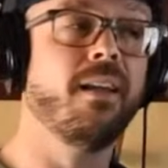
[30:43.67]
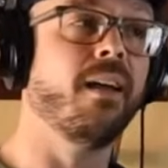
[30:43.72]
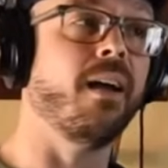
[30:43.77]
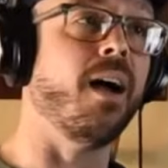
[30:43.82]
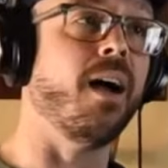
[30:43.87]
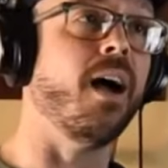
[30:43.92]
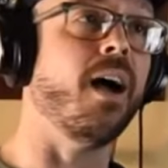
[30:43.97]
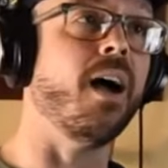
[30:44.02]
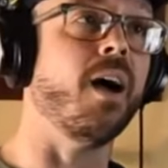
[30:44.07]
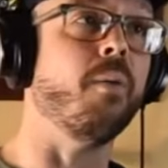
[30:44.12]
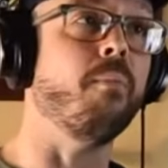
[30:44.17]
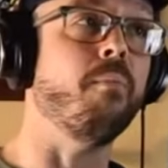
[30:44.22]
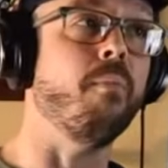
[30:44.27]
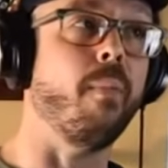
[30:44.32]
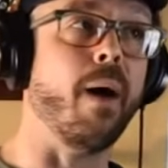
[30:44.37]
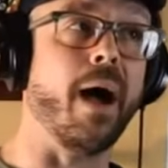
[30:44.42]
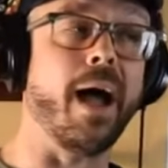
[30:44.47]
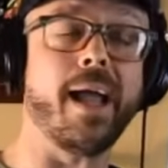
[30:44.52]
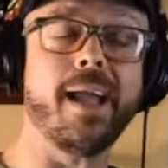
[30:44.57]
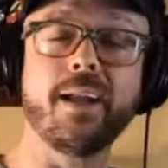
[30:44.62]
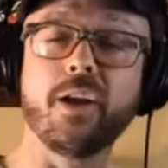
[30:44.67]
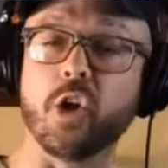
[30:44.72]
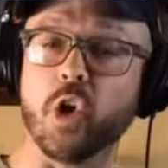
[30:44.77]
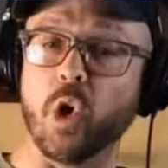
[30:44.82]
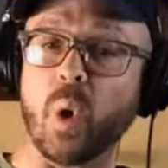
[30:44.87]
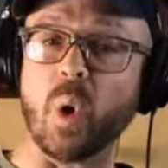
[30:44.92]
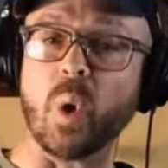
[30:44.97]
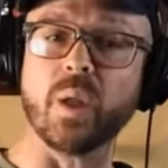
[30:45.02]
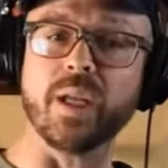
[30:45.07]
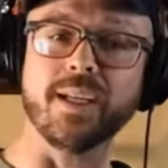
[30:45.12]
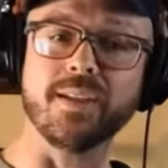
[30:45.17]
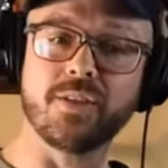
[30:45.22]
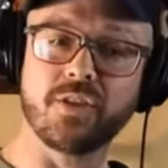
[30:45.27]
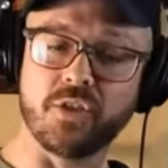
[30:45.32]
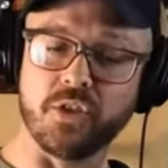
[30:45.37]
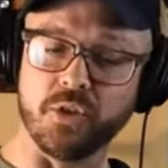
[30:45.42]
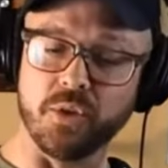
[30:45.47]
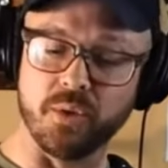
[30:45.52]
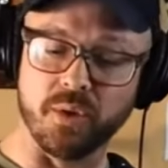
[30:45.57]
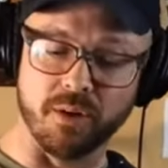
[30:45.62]
My goal is
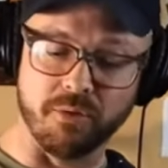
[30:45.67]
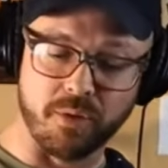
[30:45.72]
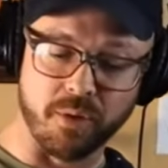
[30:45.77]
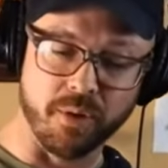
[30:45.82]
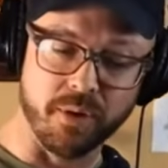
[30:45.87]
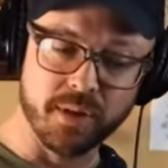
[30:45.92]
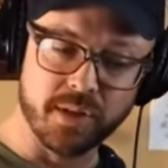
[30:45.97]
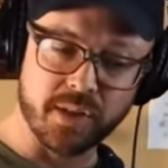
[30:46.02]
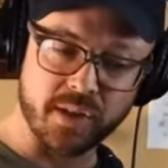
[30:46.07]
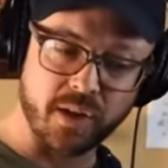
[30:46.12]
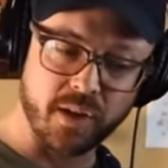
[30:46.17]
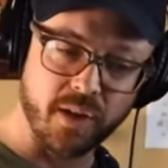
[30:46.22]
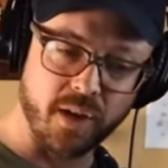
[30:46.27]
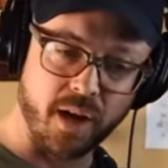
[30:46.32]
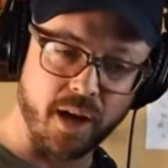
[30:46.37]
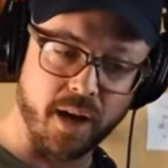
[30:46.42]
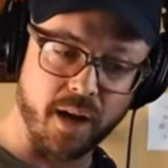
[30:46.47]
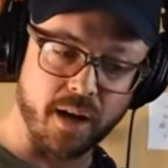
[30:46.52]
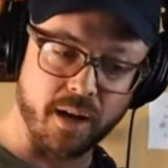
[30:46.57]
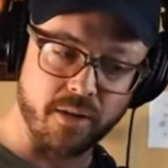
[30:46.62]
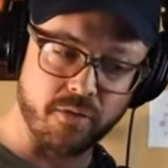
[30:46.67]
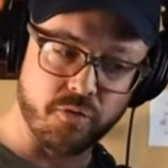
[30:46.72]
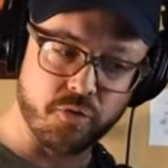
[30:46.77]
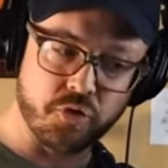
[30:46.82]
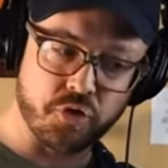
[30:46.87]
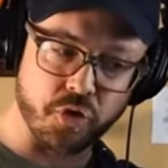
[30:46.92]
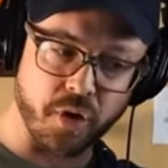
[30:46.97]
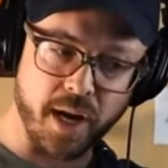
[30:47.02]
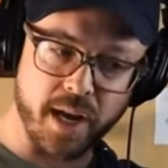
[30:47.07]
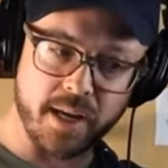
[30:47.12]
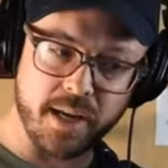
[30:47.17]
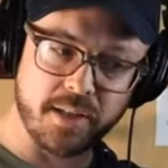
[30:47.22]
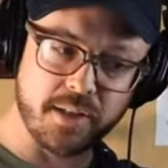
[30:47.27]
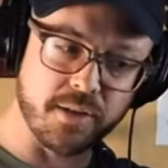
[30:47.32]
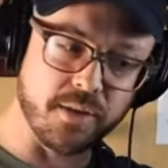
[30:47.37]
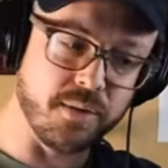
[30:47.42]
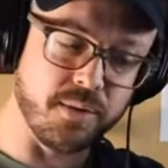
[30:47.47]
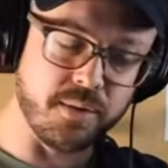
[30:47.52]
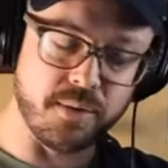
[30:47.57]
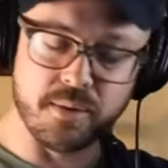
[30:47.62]
to, of course, try
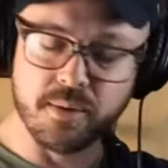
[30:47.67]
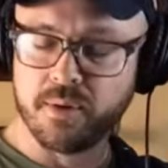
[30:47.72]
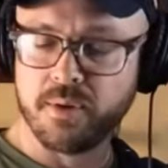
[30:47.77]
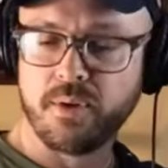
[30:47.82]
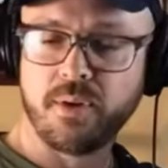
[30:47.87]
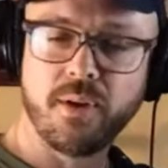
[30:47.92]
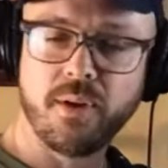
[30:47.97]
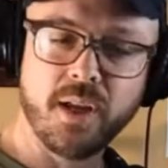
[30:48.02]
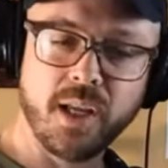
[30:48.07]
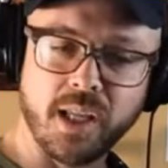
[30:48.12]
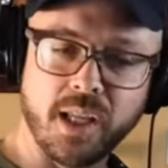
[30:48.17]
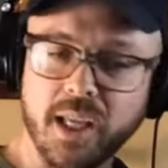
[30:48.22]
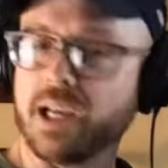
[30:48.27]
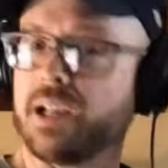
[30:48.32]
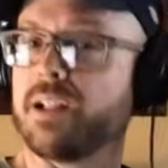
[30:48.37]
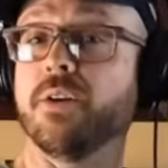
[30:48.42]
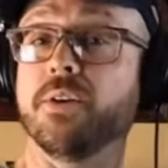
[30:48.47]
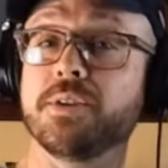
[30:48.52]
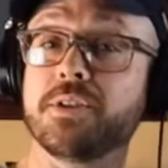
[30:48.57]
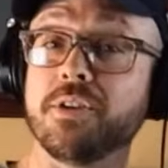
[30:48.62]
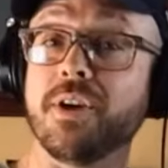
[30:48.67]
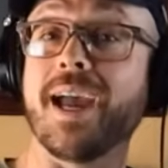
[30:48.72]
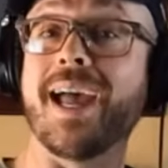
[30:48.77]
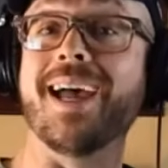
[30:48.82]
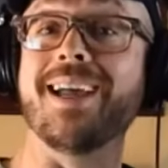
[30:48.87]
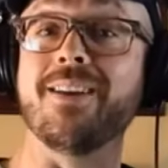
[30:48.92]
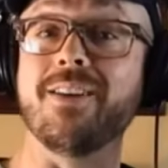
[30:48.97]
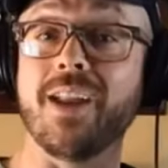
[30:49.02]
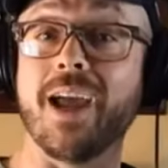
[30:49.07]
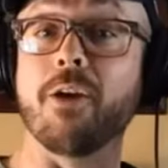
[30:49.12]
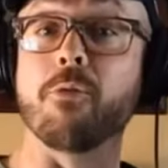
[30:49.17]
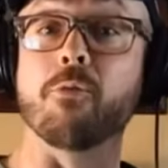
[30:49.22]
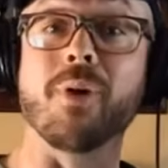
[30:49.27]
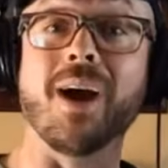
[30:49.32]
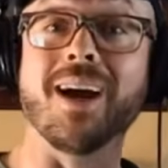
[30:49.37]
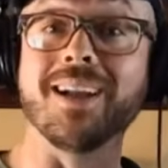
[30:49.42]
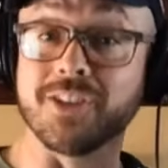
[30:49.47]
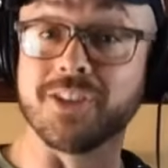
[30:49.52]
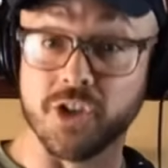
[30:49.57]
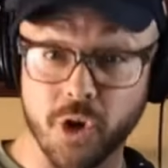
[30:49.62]
to get closer at
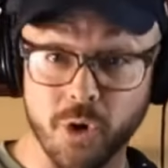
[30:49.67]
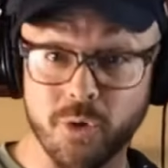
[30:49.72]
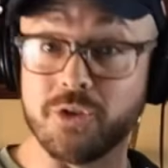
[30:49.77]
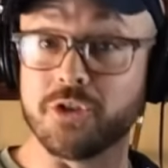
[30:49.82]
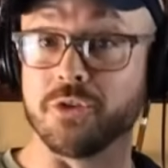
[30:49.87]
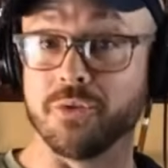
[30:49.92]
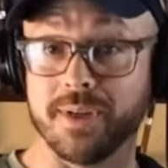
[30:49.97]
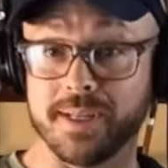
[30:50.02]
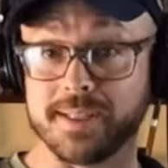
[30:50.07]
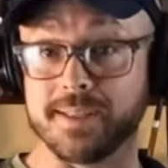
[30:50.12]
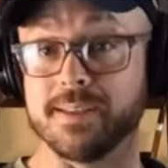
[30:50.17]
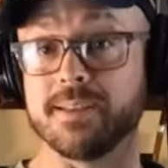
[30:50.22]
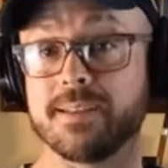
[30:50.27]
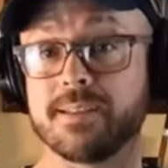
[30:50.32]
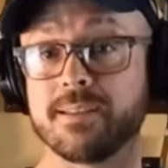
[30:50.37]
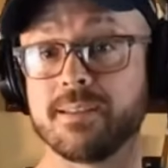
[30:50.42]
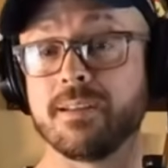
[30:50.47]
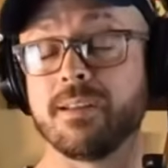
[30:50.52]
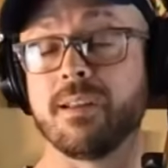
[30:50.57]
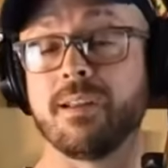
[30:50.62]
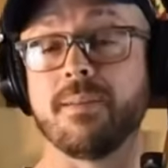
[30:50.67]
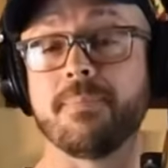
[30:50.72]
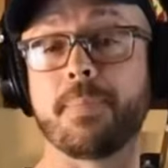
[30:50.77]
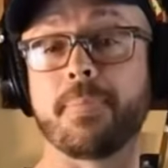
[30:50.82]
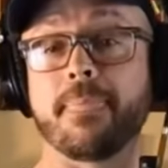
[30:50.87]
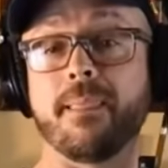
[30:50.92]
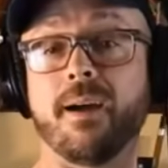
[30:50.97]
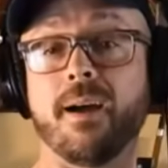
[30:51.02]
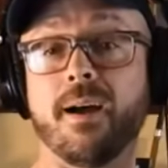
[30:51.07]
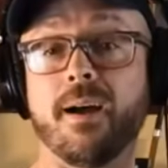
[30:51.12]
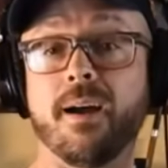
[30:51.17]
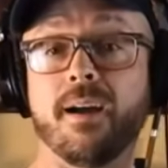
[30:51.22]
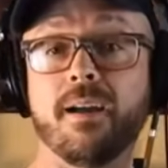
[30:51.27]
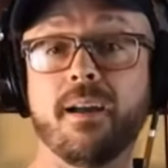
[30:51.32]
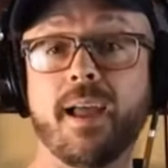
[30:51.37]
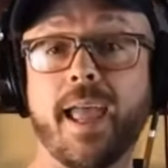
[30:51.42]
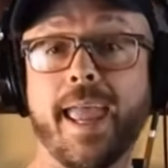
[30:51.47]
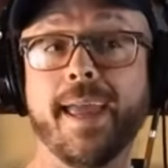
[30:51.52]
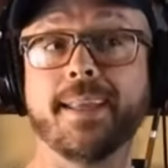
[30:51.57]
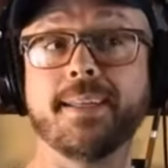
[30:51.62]
Ron's note choices
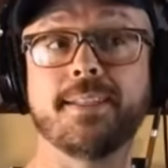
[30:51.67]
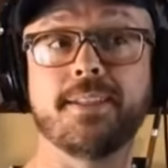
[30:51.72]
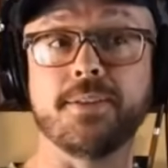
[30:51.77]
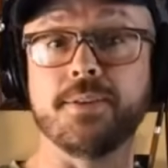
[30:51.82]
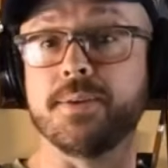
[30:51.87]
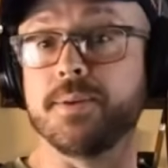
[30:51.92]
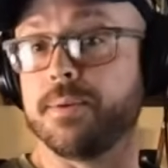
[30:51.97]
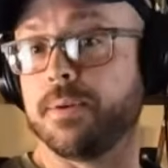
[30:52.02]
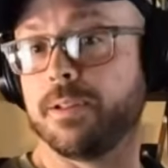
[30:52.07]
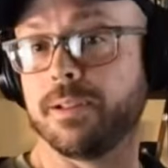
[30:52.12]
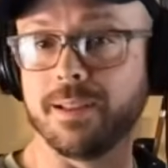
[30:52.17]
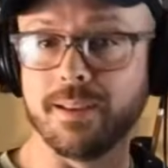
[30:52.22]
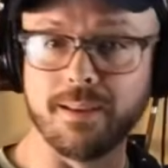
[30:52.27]
and to